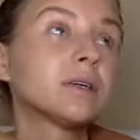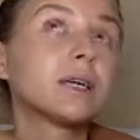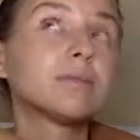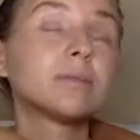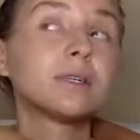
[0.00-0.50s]

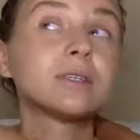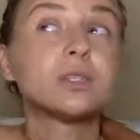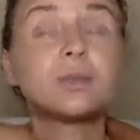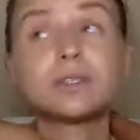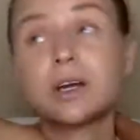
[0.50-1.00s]
I've
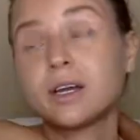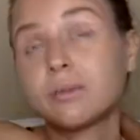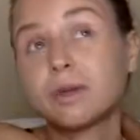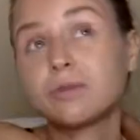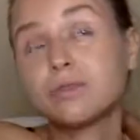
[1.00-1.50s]
just been talking
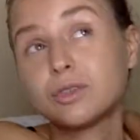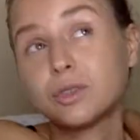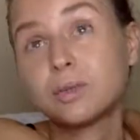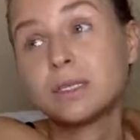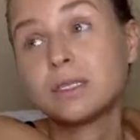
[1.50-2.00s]
about it for so
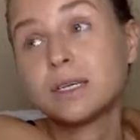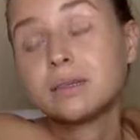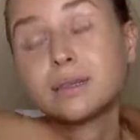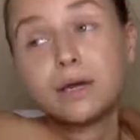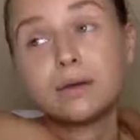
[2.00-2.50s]
many
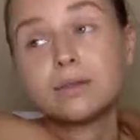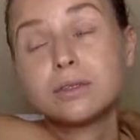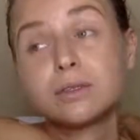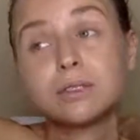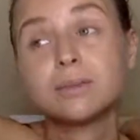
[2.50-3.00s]
days now. It
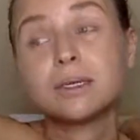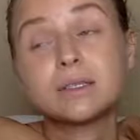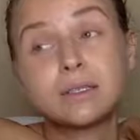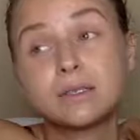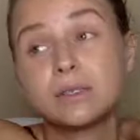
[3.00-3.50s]
just doesn't make
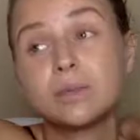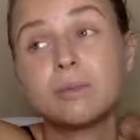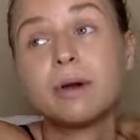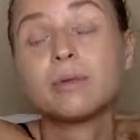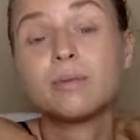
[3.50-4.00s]
sense to me.
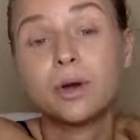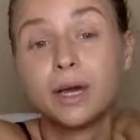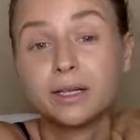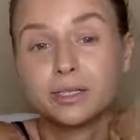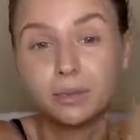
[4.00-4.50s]
But
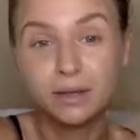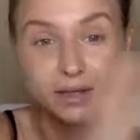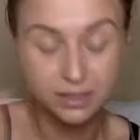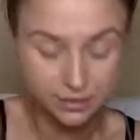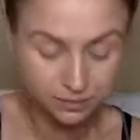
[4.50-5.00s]
okay, so my
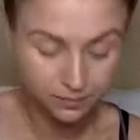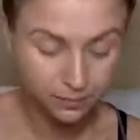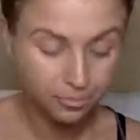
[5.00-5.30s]
list.